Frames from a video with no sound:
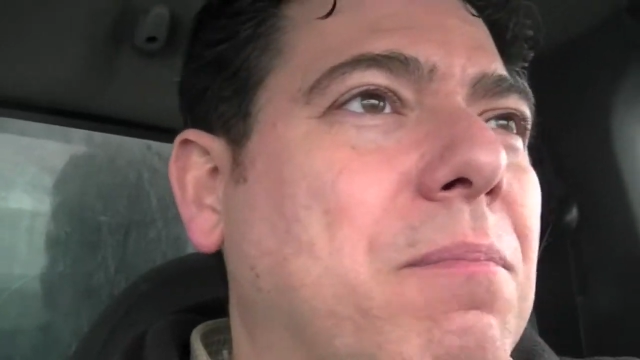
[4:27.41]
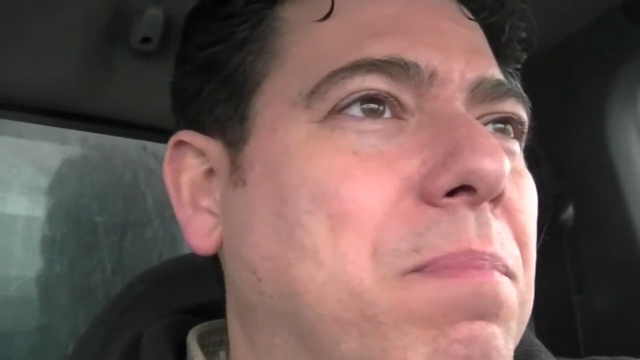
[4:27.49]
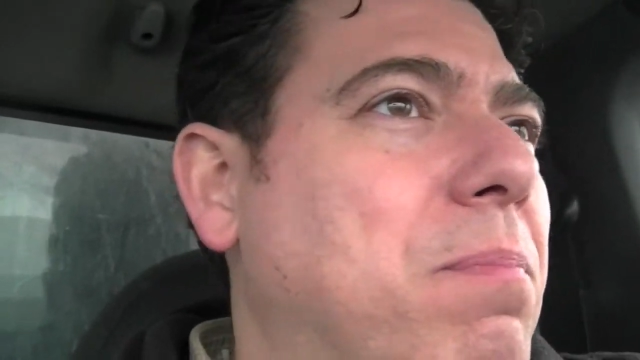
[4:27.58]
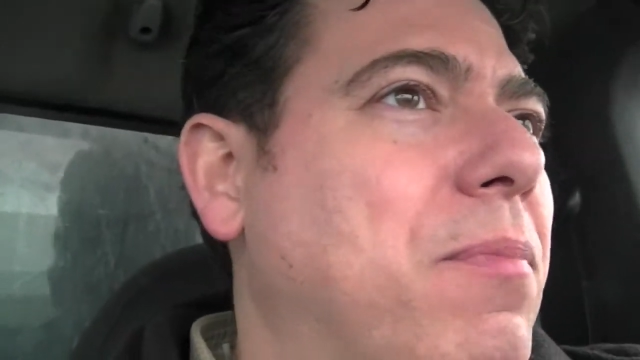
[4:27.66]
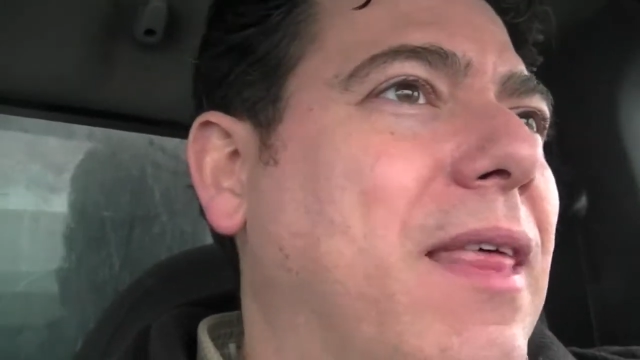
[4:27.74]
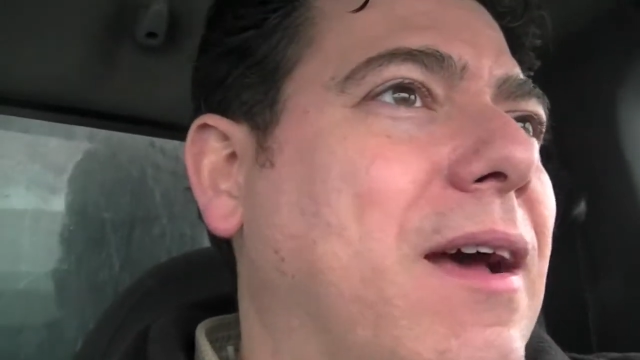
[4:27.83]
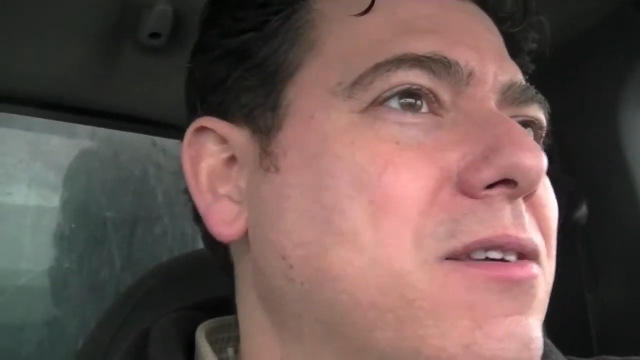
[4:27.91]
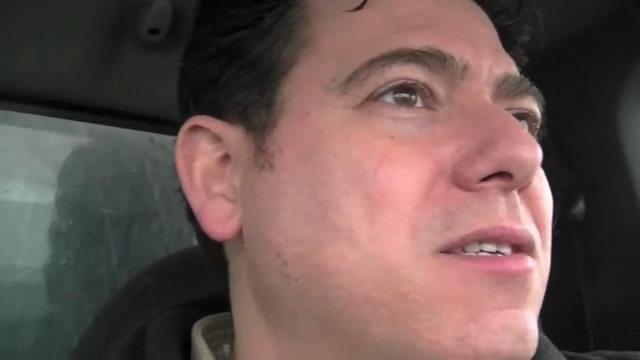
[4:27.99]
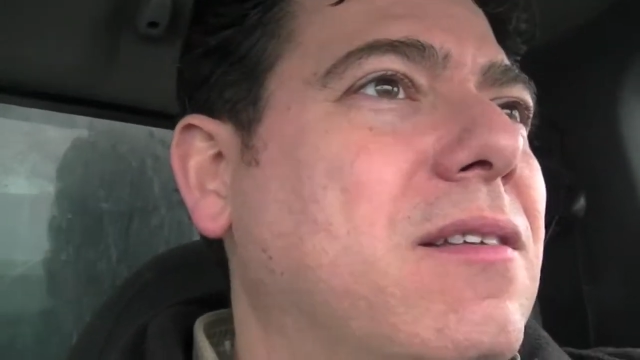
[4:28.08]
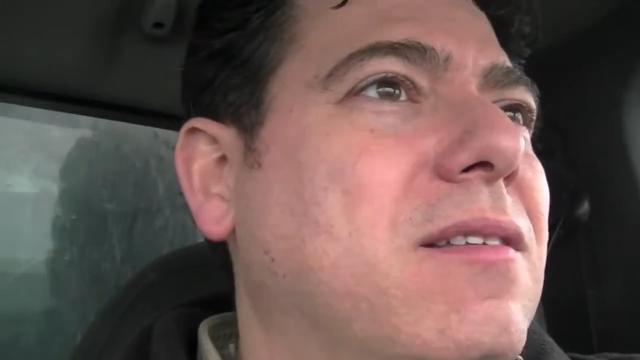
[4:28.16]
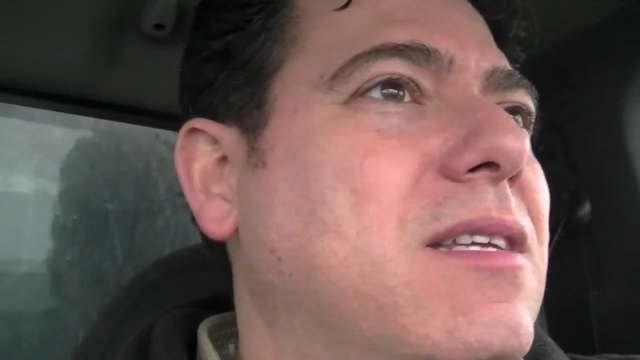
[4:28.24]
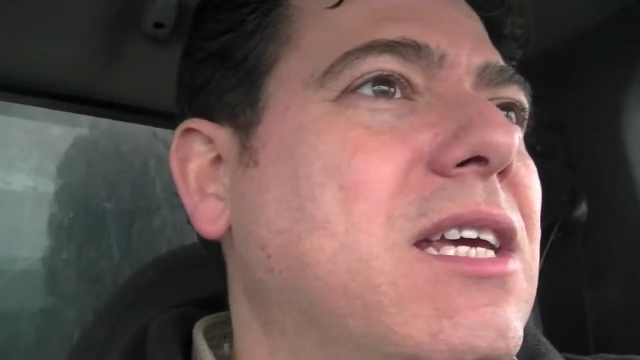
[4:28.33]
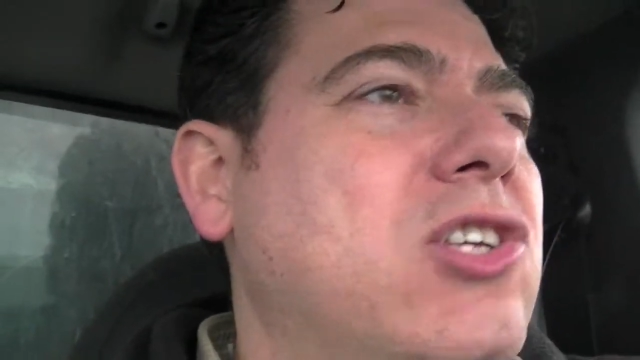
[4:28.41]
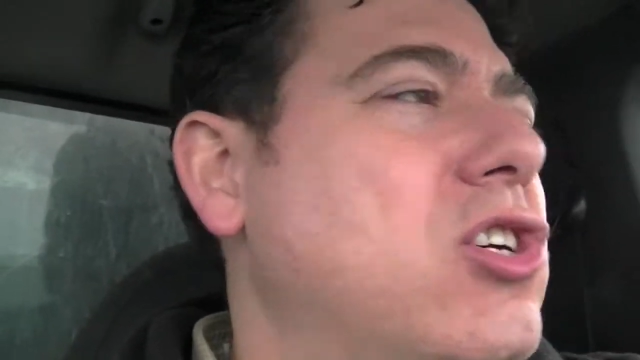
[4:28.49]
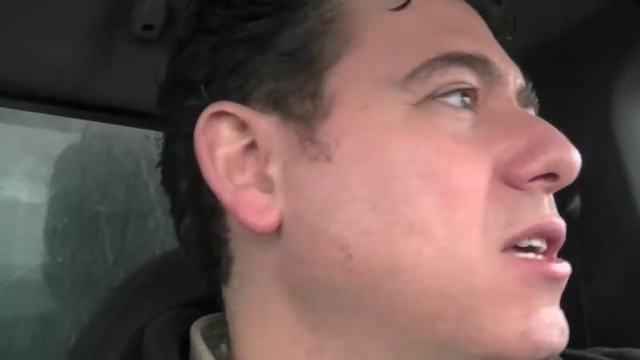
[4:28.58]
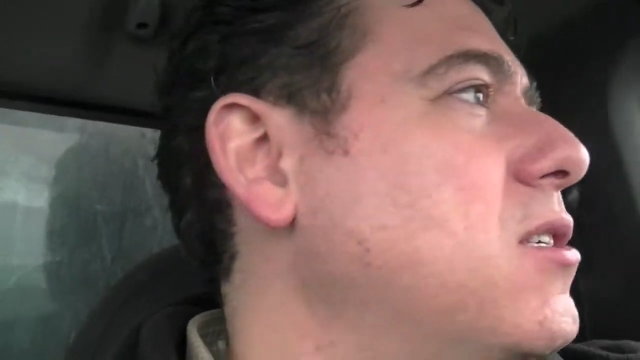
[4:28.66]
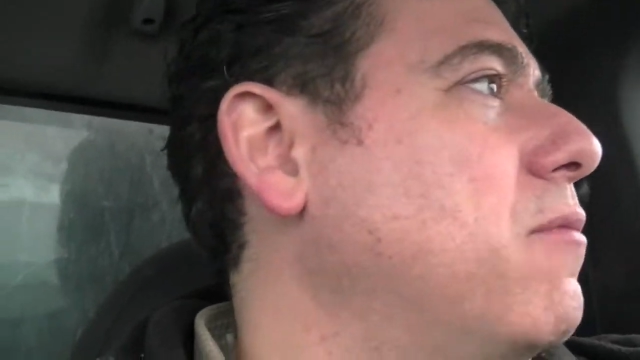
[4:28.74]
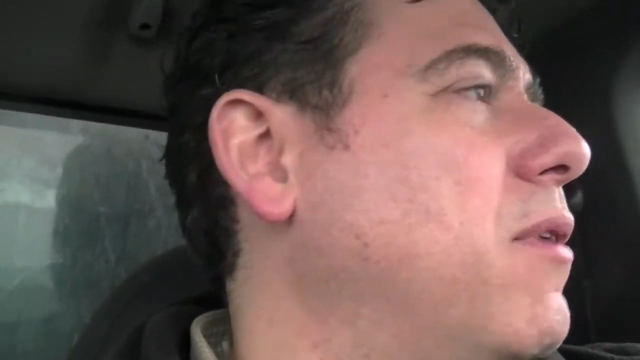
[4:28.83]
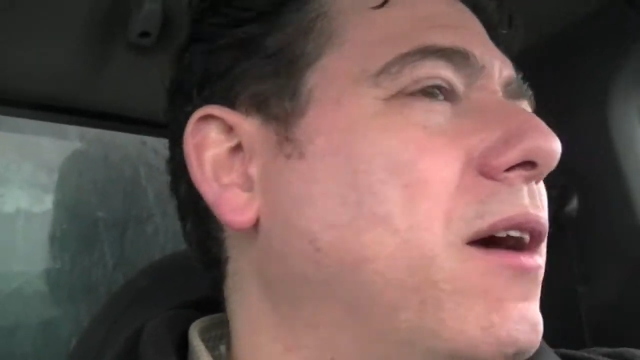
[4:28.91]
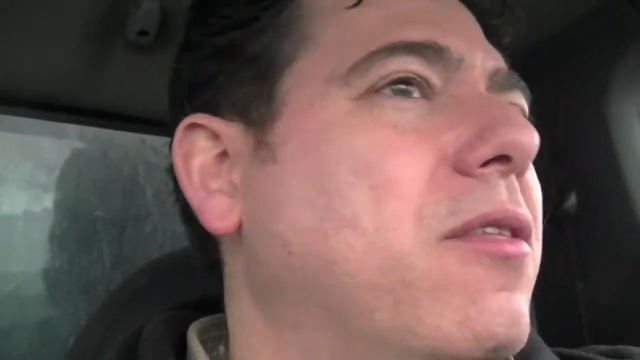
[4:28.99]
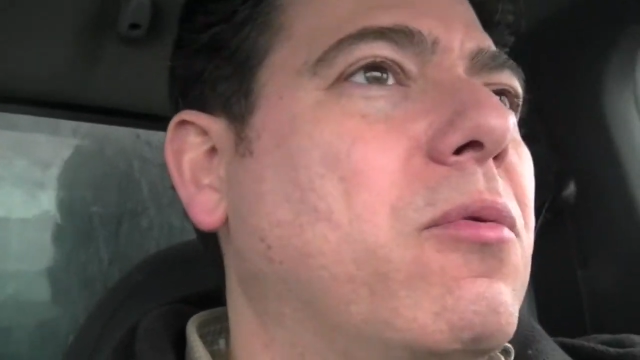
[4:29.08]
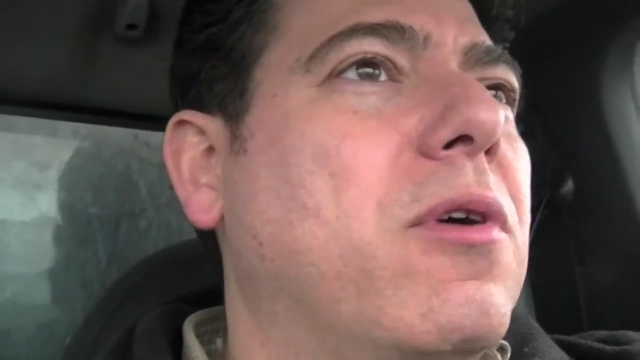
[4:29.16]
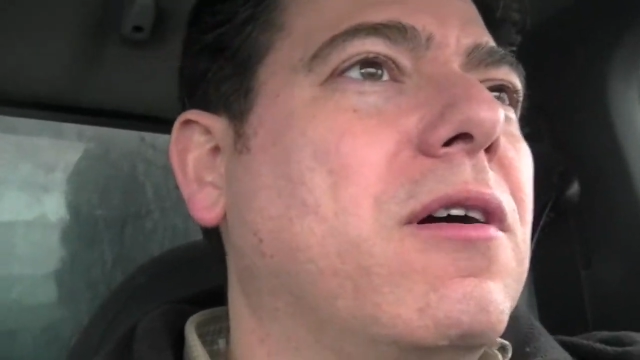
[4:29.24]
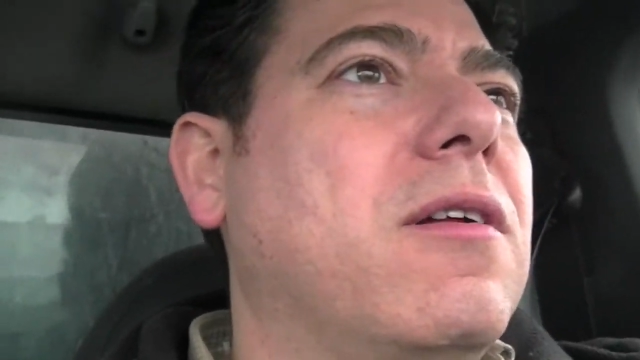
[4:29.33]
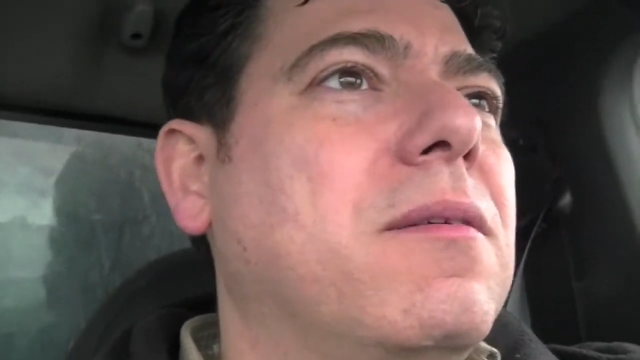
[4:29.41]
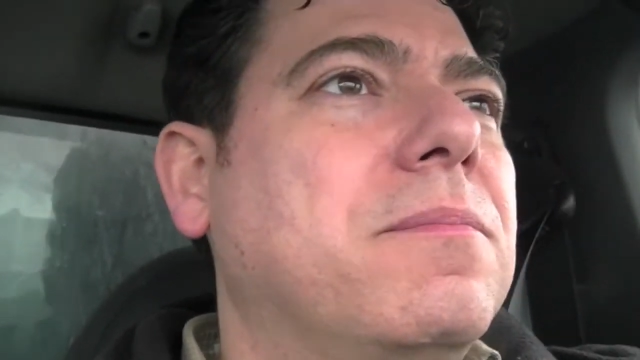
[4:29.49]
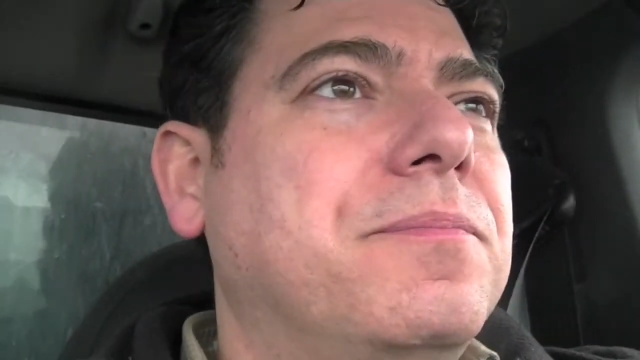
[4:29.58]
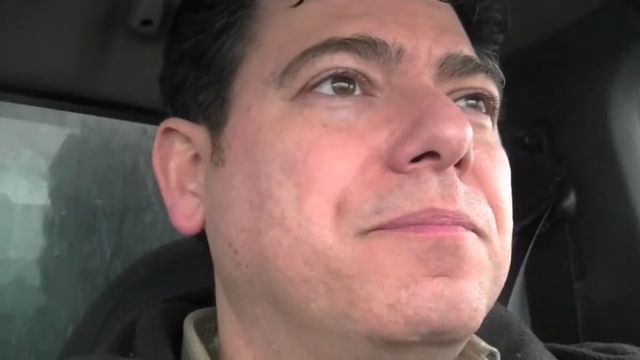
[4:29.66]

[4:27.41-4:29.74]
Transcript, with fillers: a thousand D Js around the world.